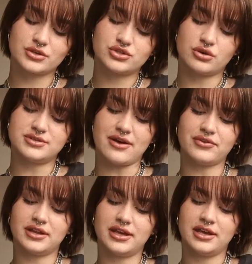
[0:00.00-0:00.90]
So
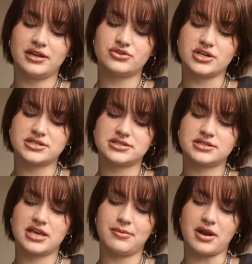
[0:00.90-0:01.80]
definitely
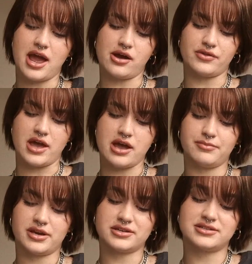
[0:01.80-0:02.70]
just keep an eye on
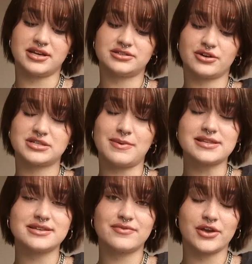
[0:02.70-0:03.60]
that, because things are
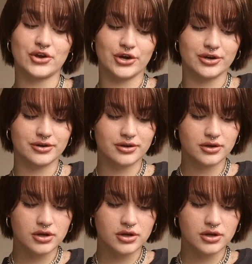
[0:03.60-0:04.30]
expensive here.